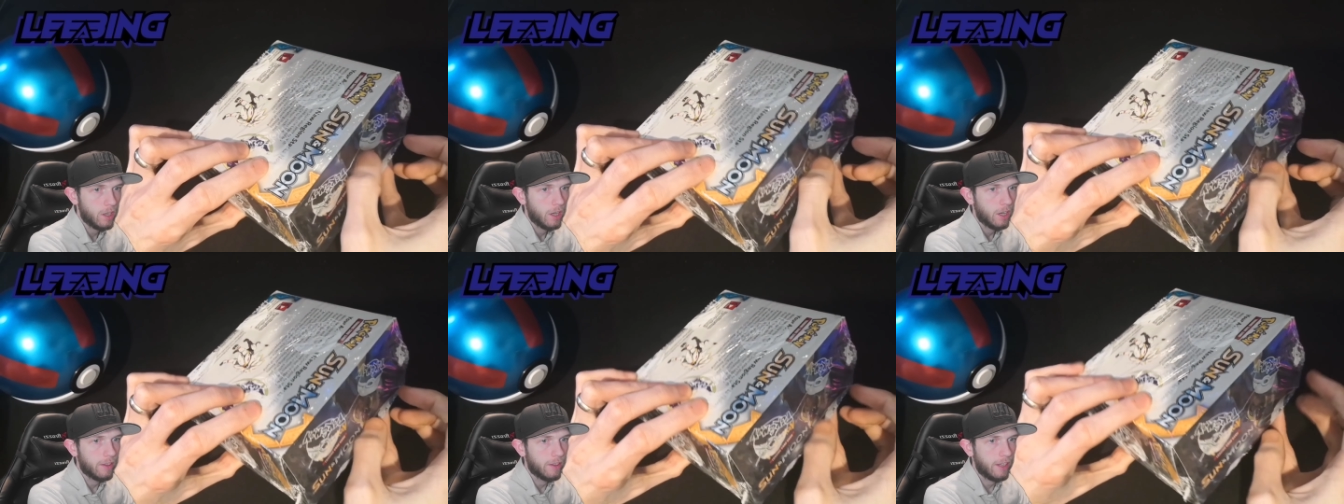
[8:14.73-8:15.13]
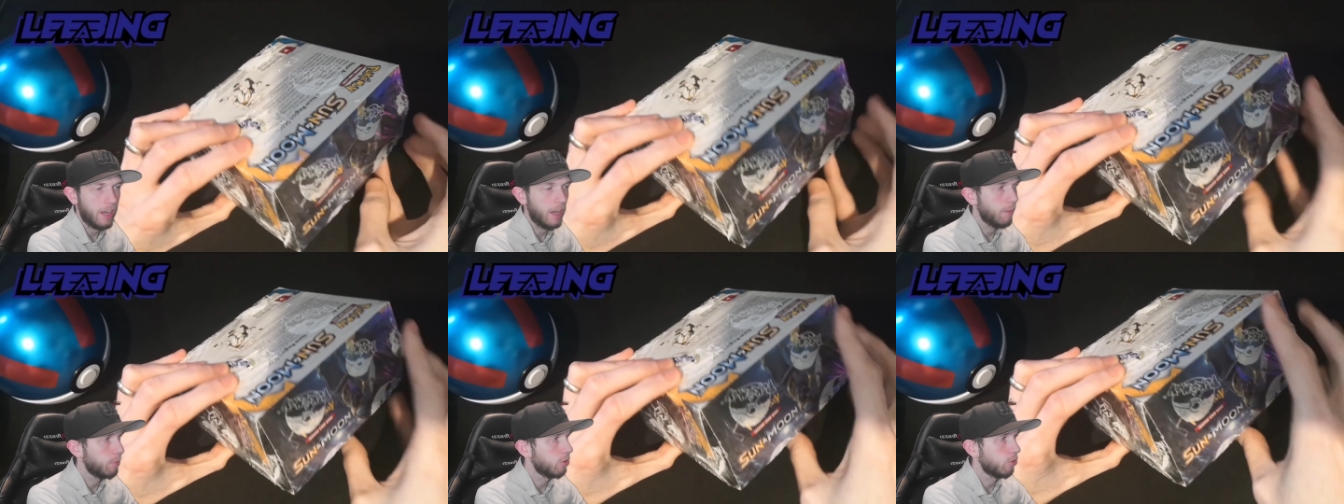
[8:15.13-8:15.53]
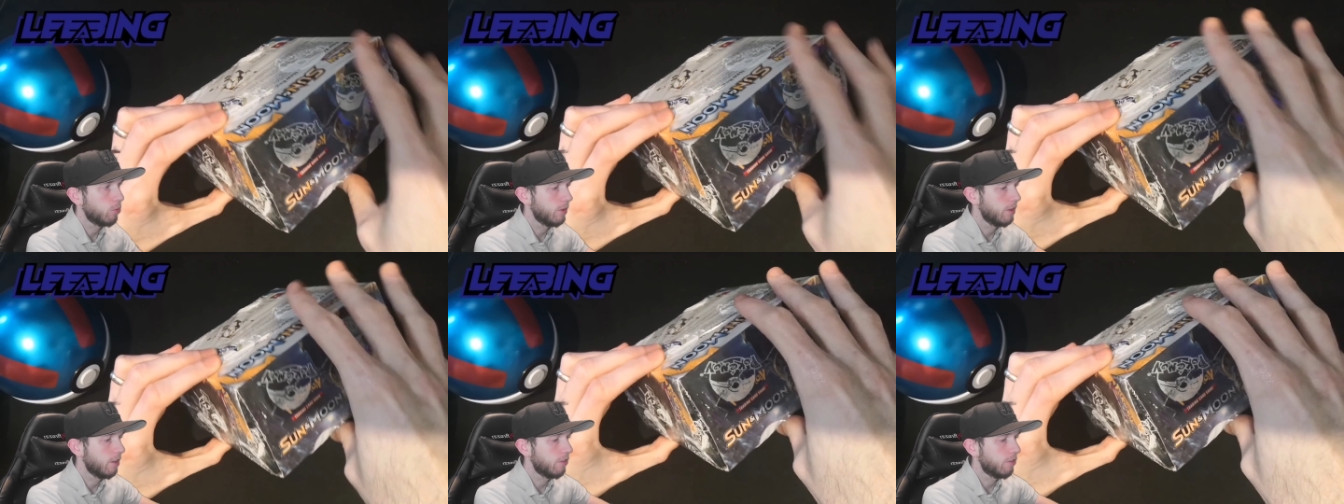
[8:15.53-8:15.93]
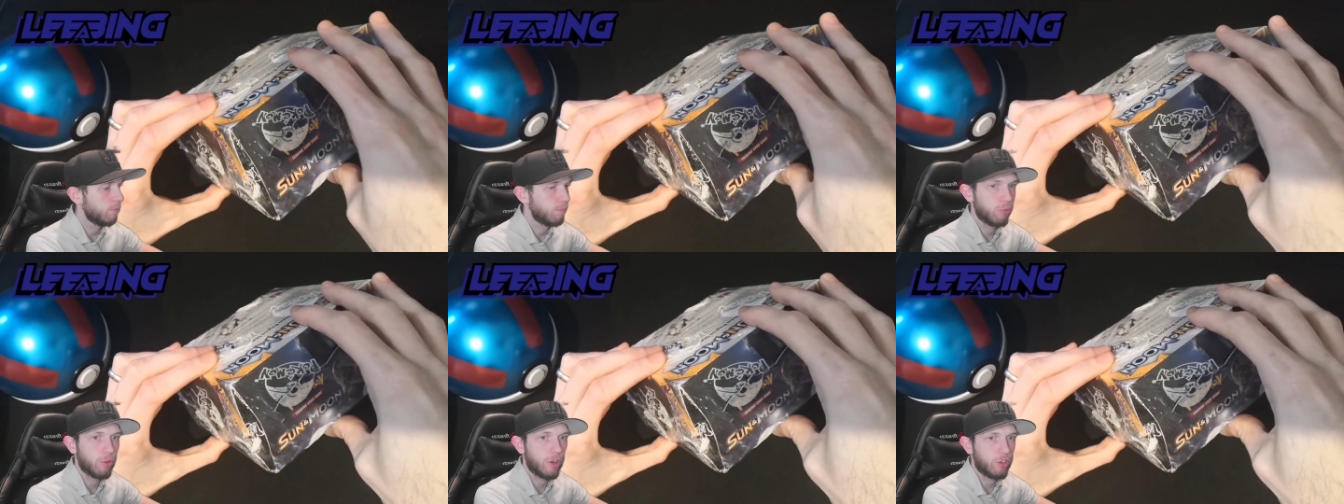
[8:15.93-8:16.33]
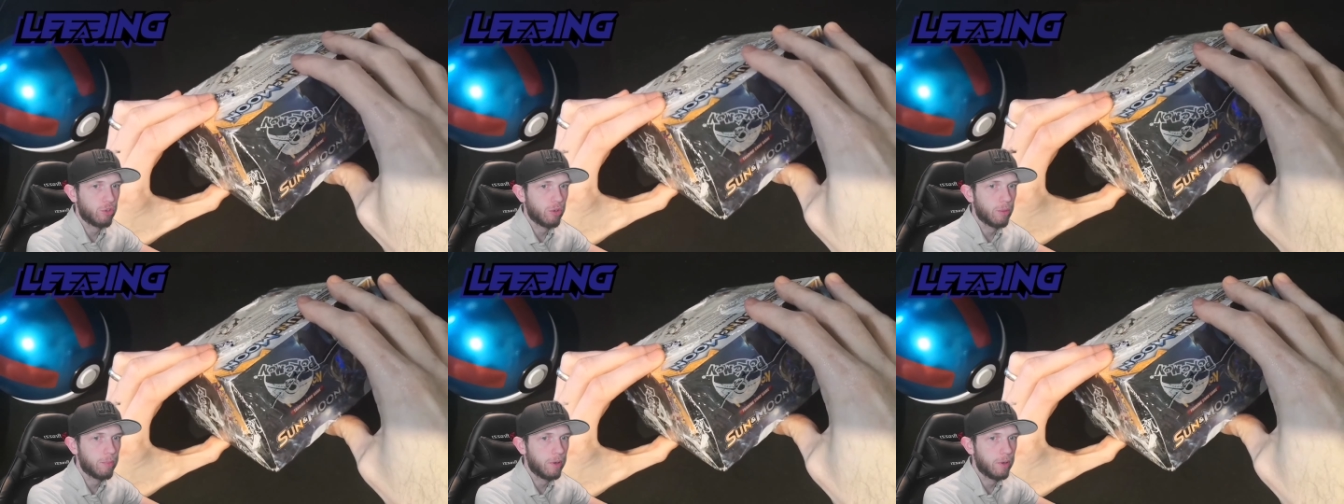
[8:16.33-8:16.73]
and that happens when there's pressure
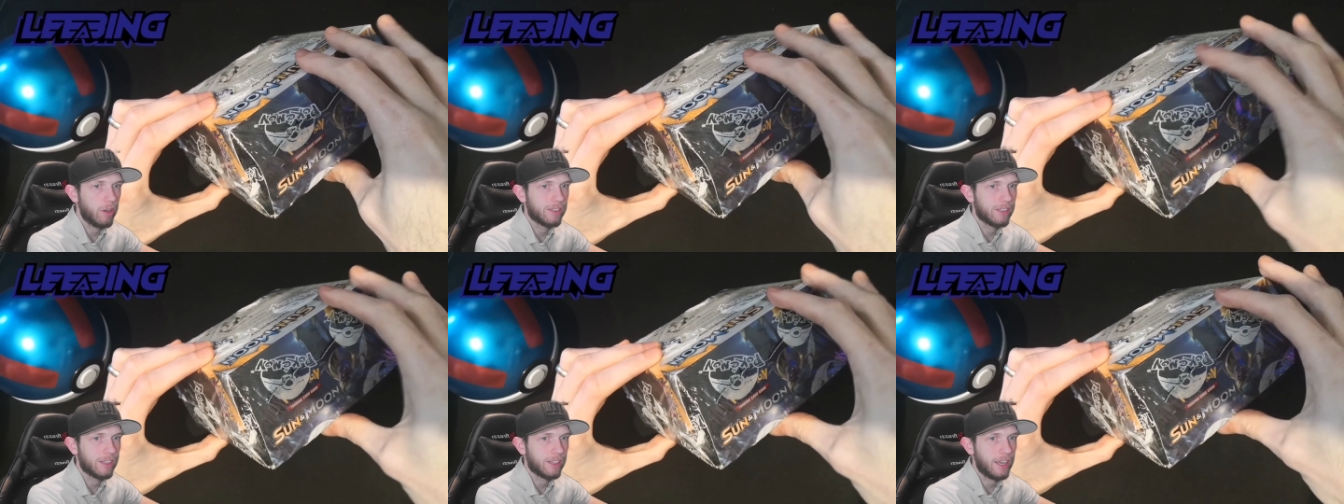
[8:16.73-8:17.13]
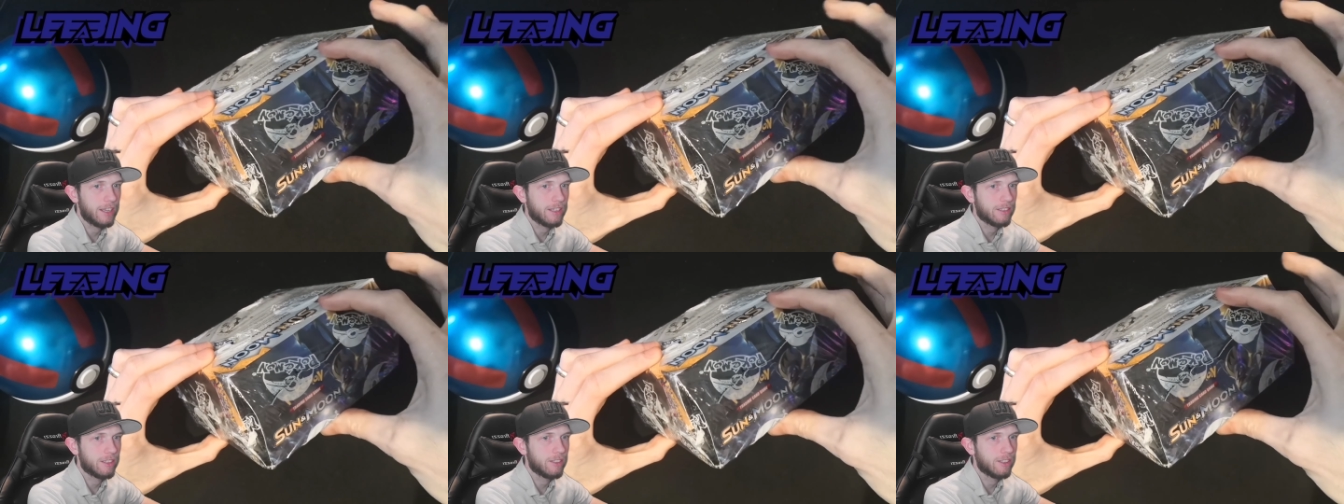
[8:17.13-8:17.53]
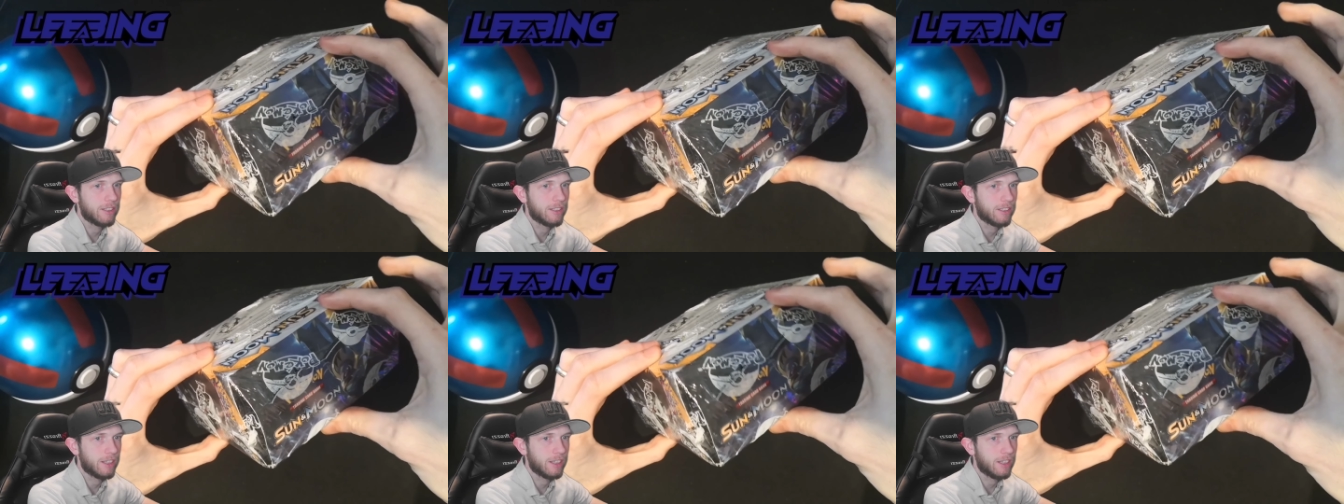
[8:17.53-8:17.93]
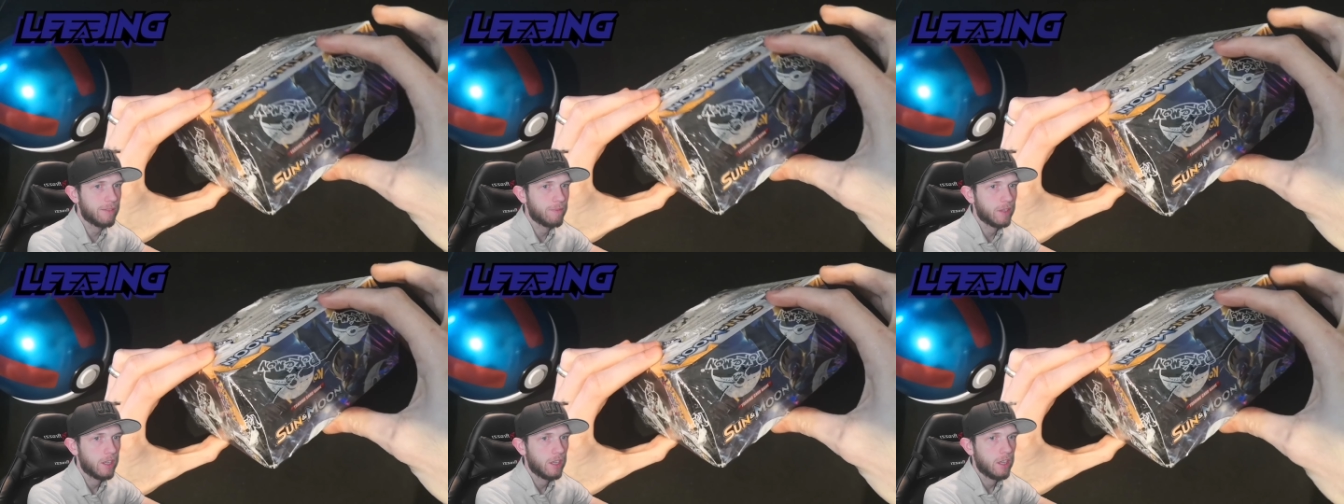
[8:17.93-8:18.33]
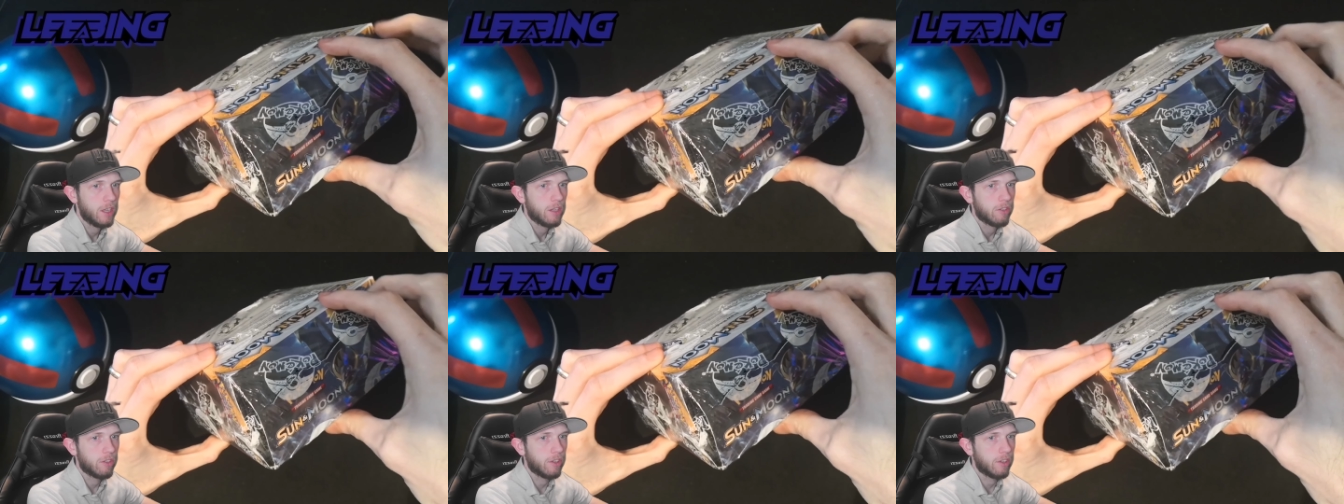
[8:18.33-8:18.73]
applied to the case, as you can see.
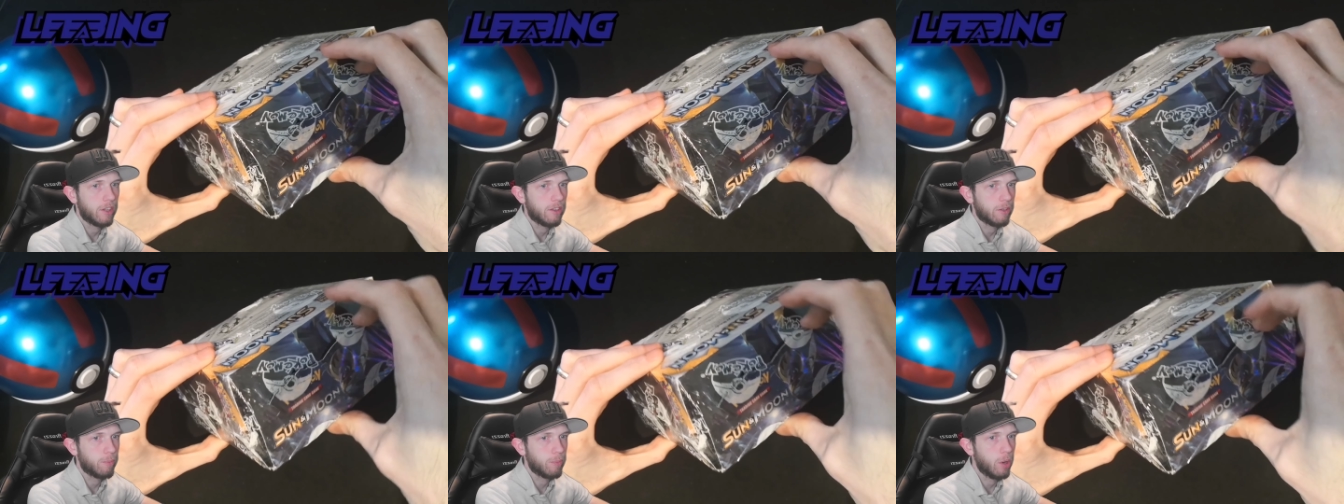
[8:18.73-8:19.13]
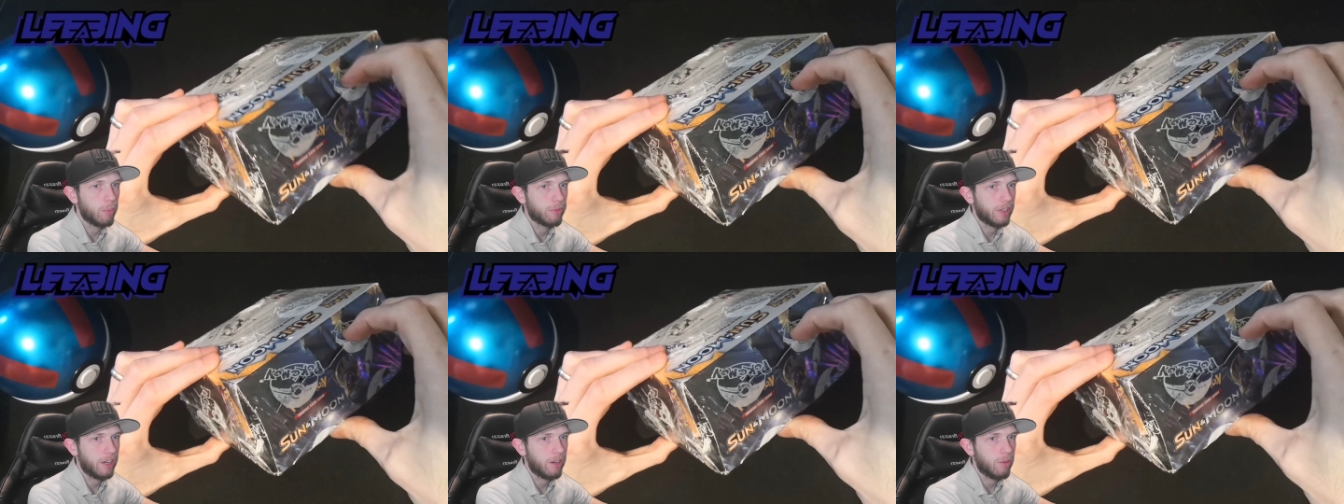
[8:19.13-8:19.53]
So then this pops out.